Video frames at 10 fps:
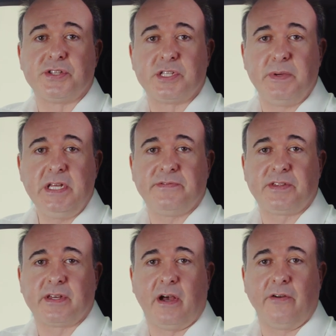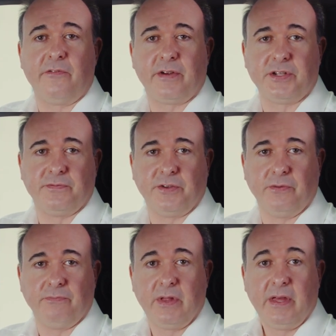the speed of the car in front of you.
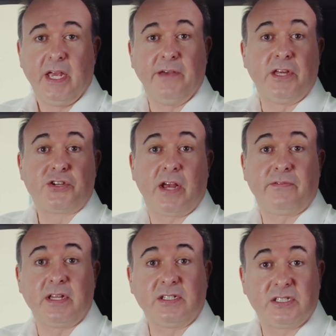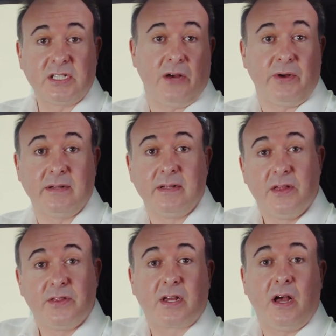If they're travelling slower,
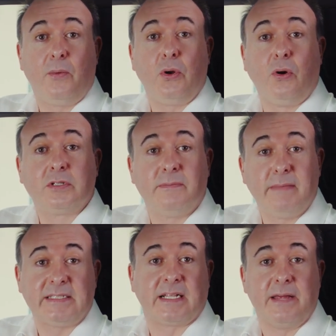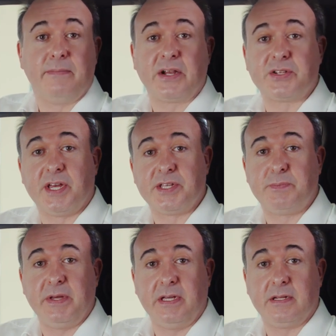the car will automatically match their
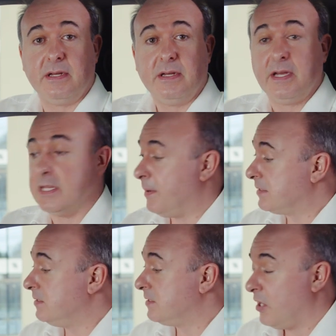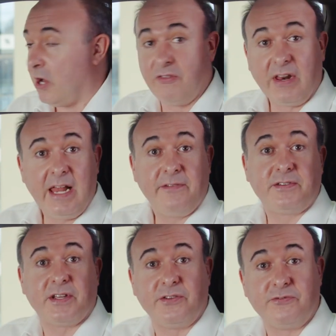speed, and the buttons on the
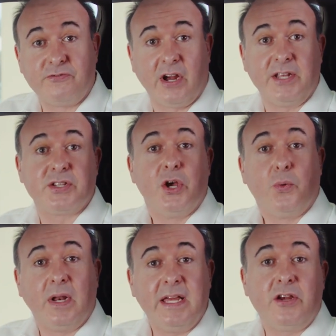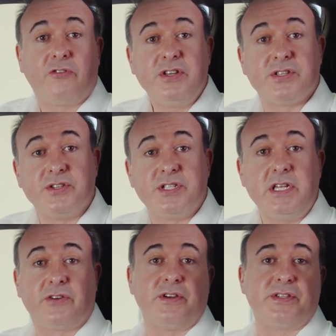left and right will increase and
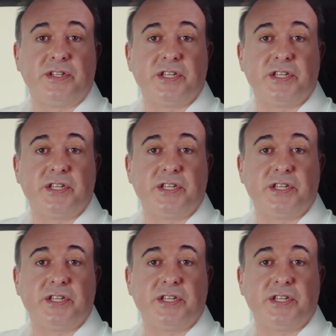decrease the